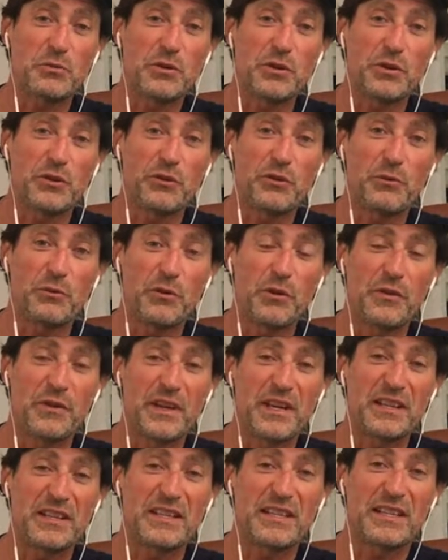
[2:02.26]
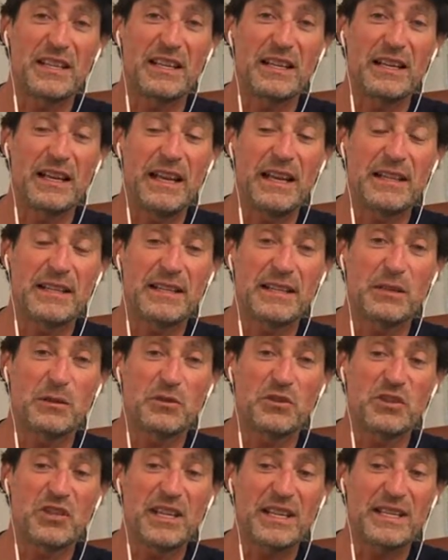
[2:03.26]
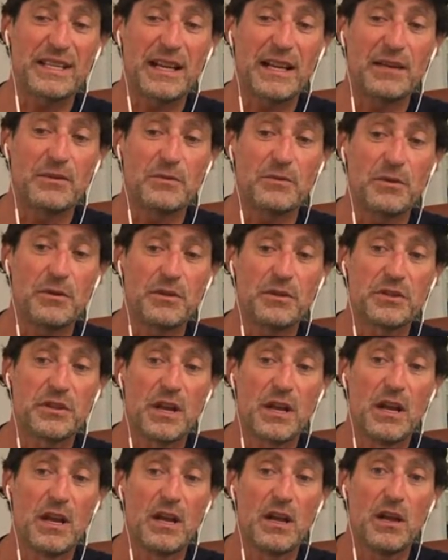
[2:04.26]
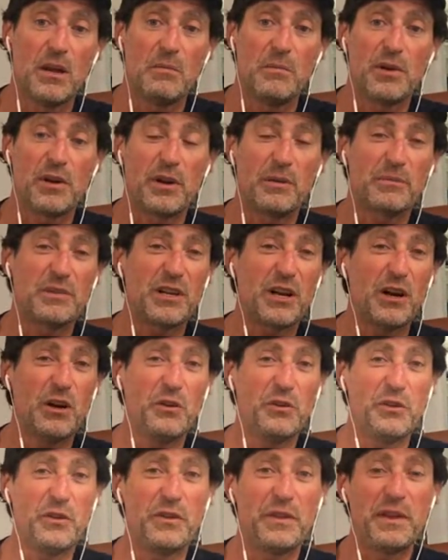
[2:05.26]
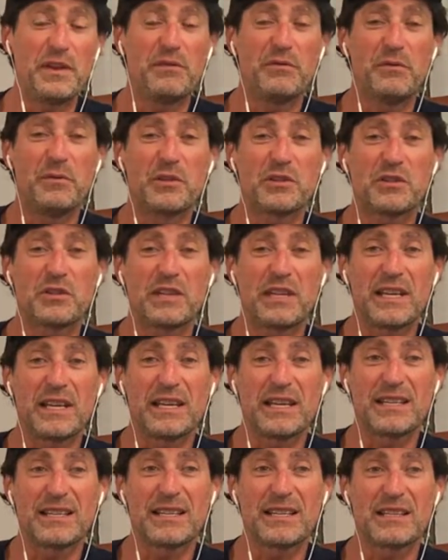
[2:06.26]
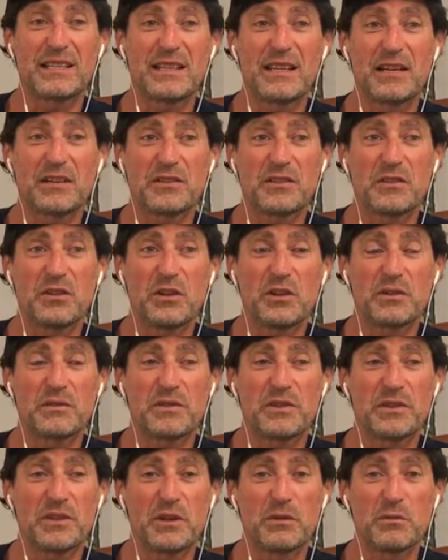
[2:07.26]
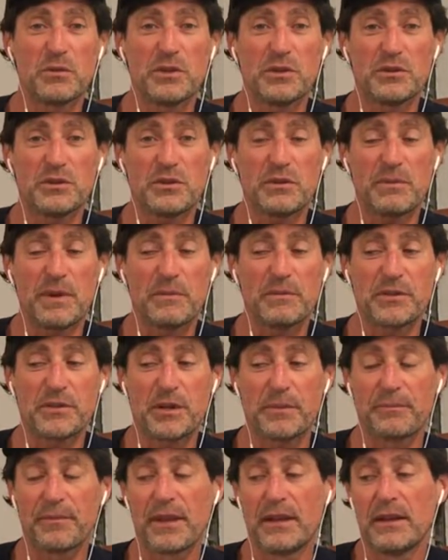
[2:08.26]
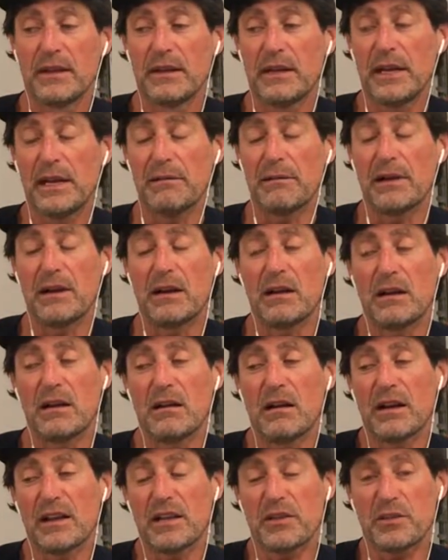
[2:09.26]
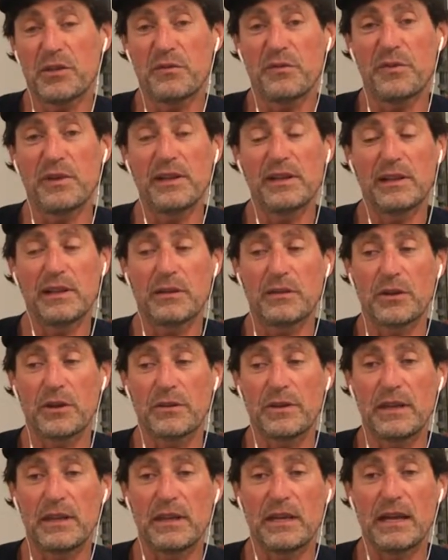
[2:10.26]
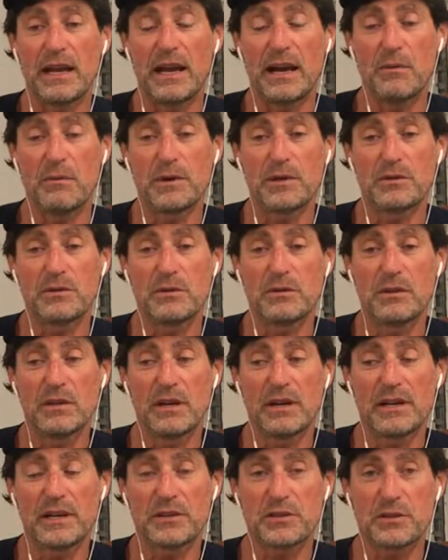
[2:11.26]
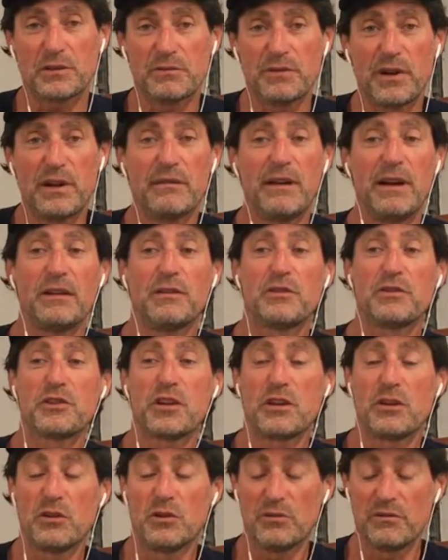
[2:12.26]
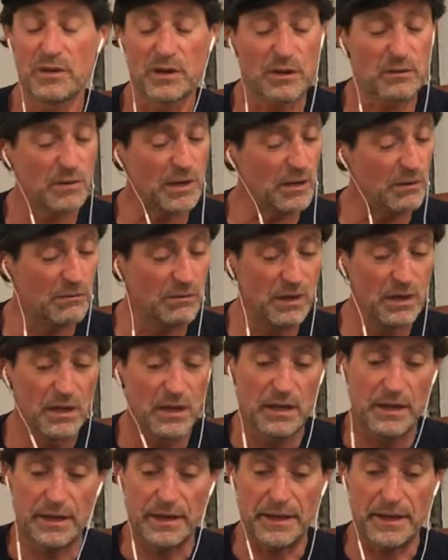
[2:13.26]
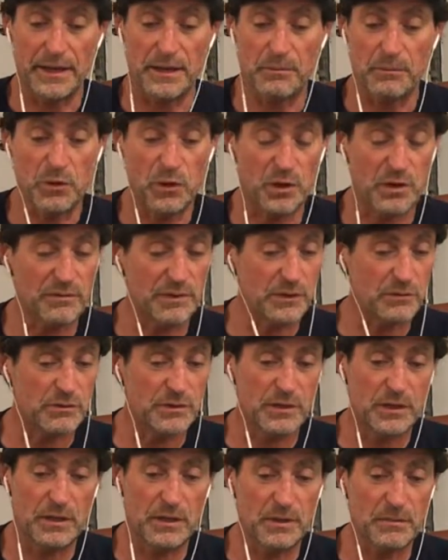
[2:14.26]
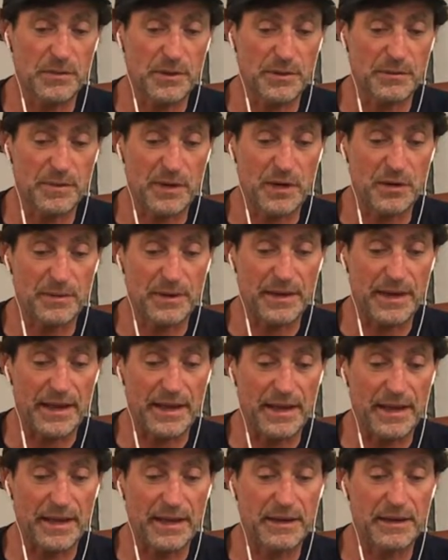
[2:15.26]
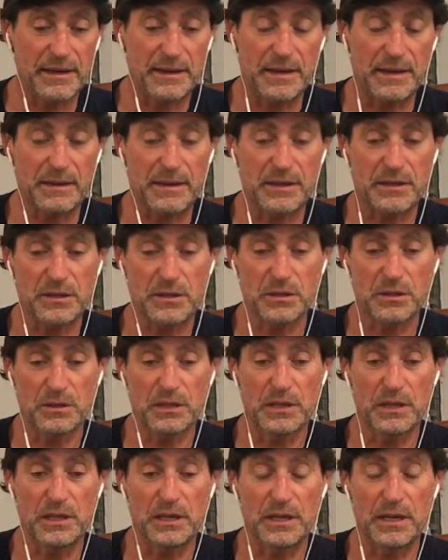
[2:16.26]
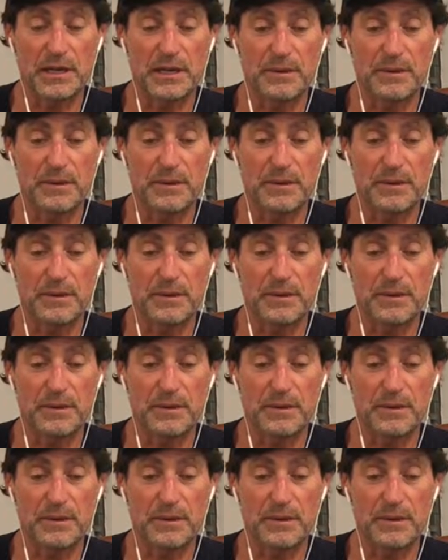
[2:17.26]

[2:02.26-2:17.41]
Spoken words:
wheels that were on the SL500s, but I'm told that they're virtually getting $6,000 for a set of wheels at the moment. So anyway, I get the feeling that the R129 SL500 is going to do very well. A lot of interest in them at the moment, and certainly